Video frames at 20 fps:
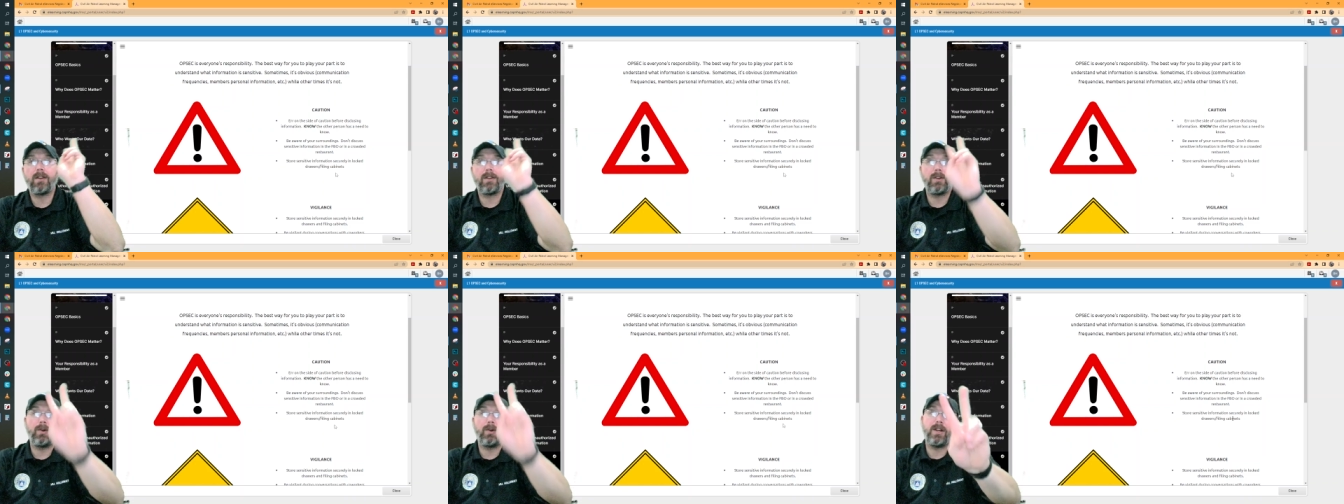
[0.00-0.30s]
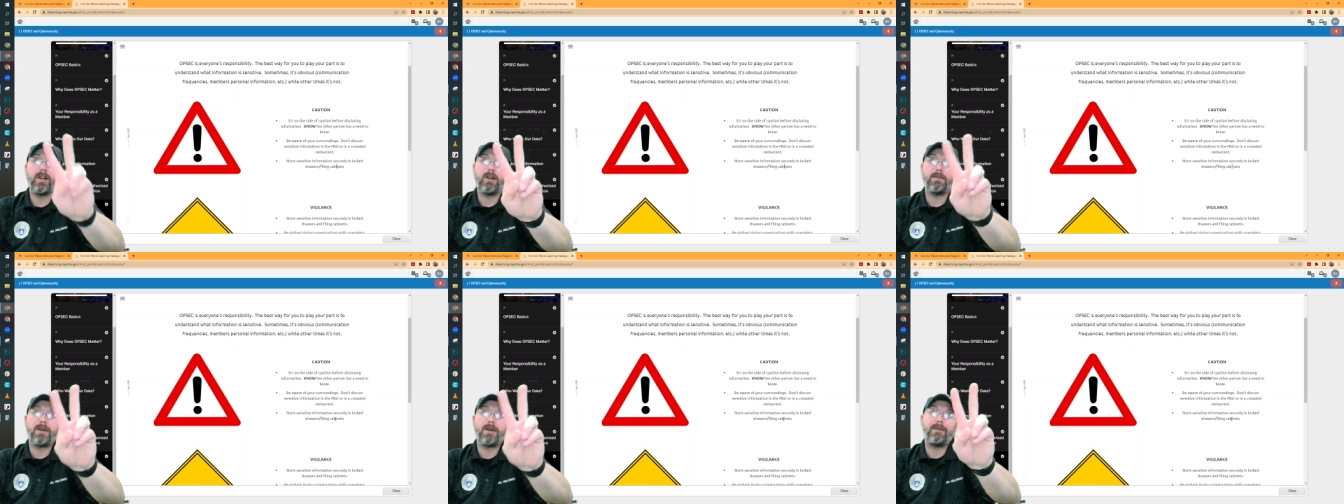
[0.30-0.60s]
go to
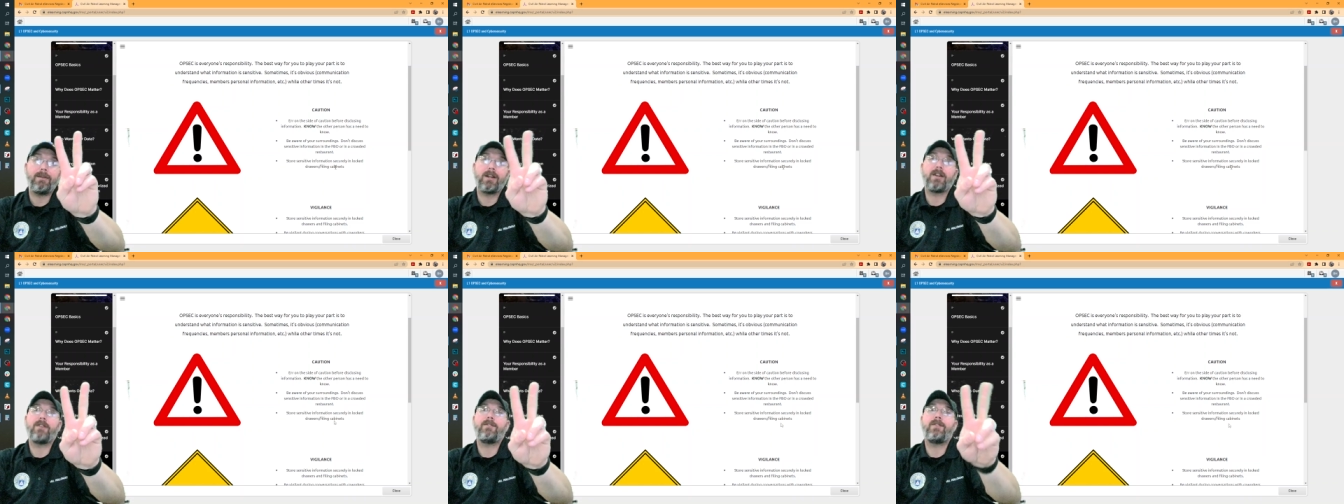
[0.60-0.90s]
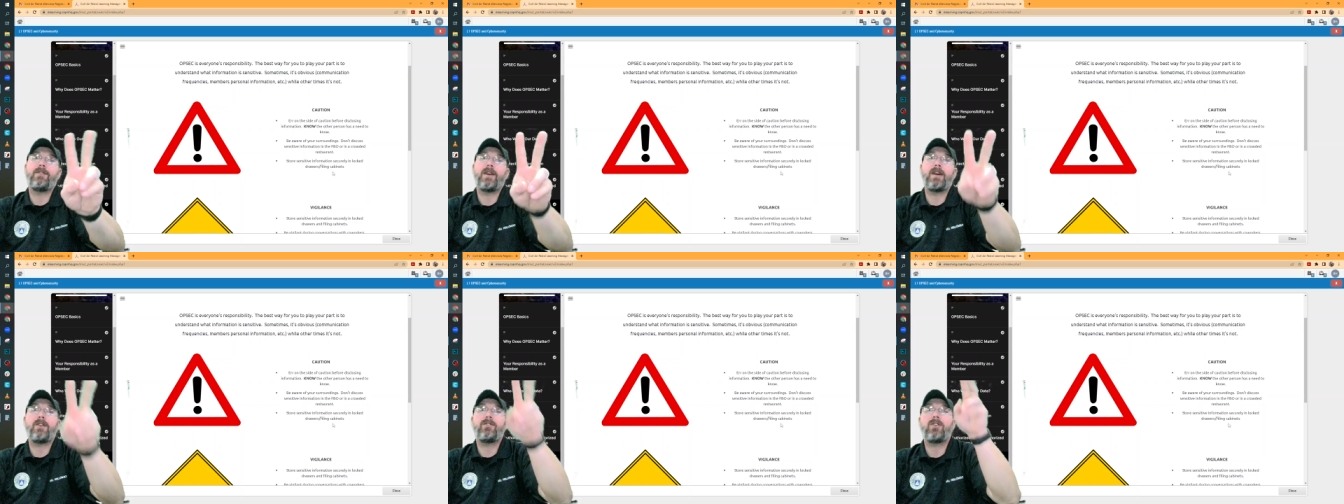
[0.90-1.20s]
your public
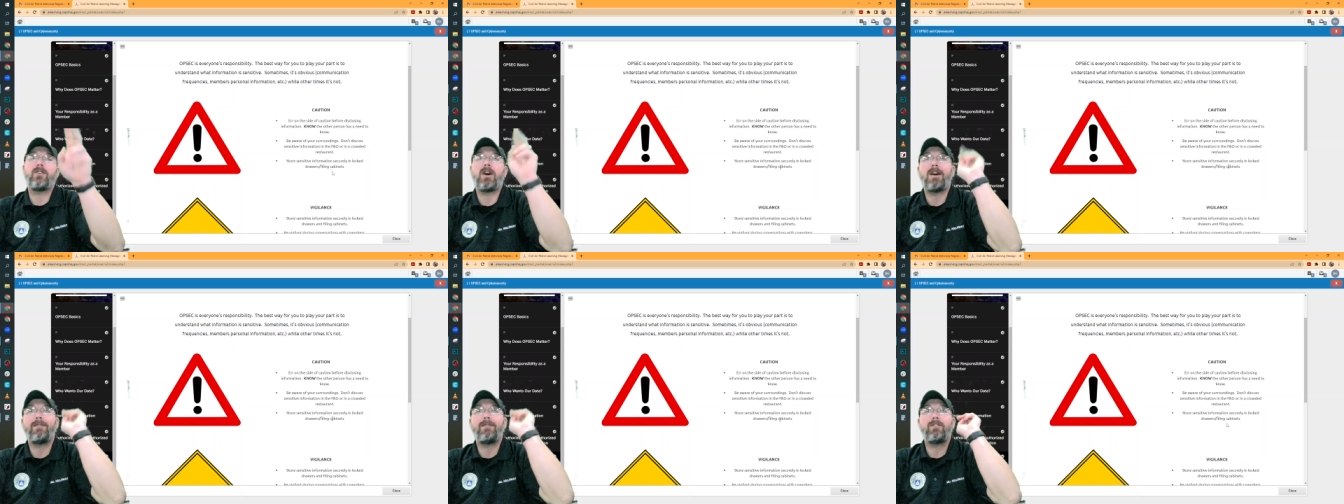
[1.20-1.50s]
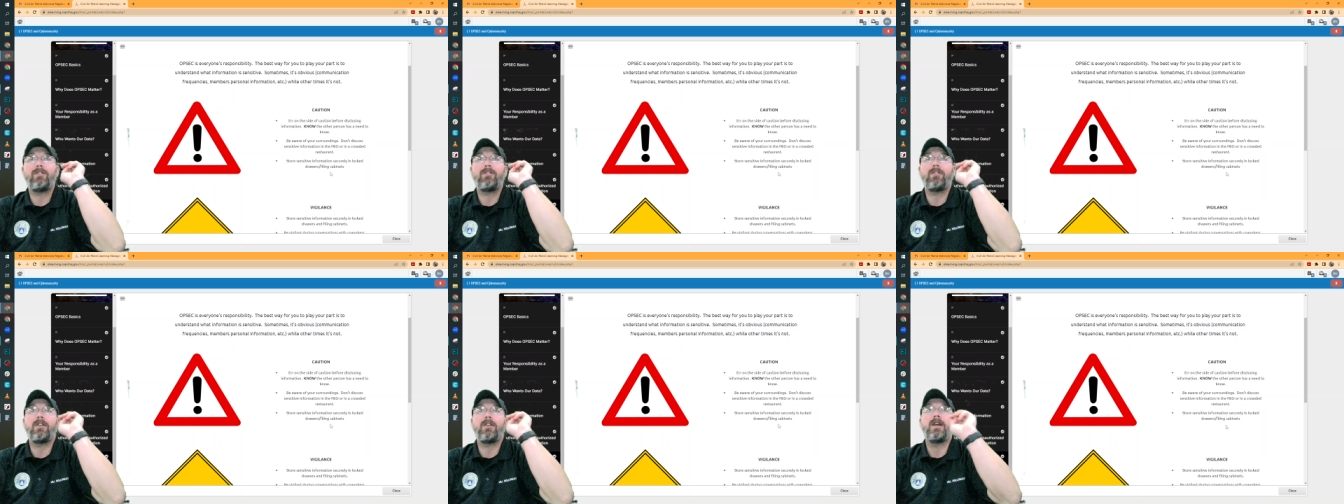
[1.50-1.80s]
affairs
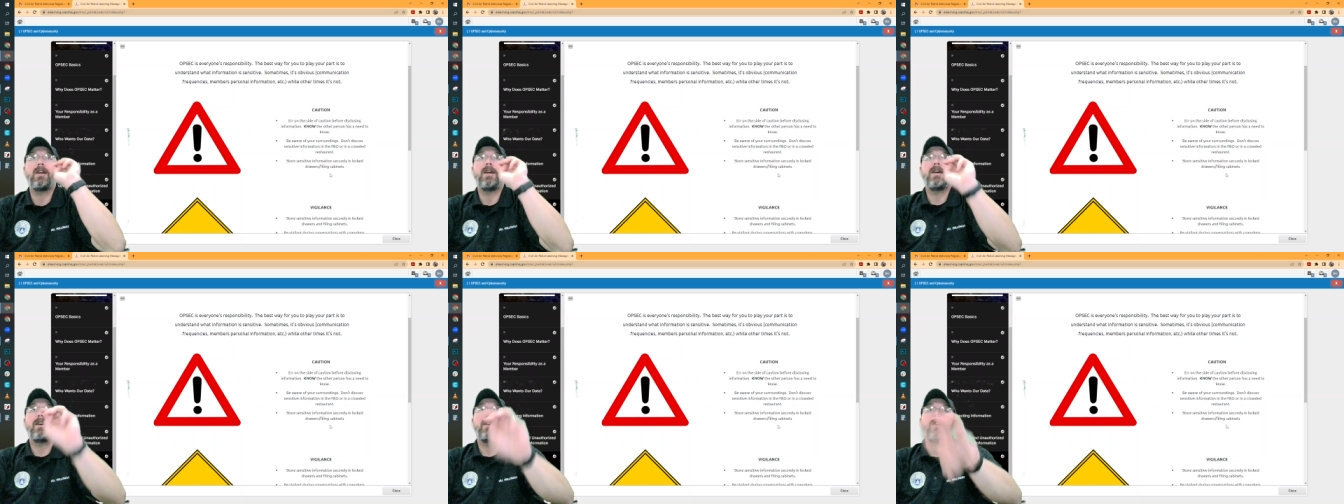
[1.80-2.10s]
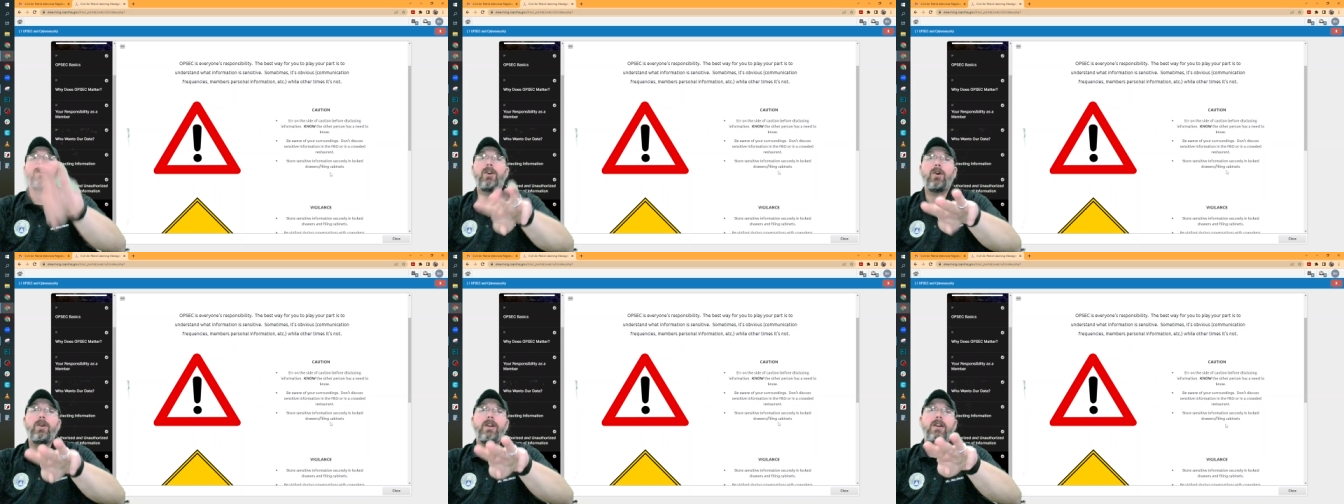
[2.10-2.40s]
officer,
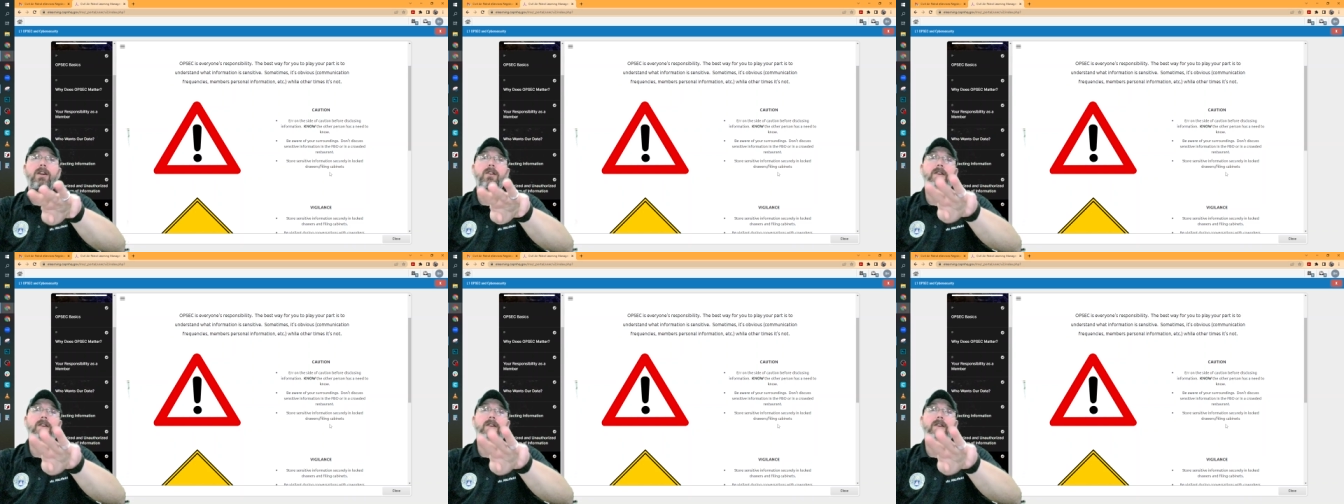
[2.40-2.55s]
go to your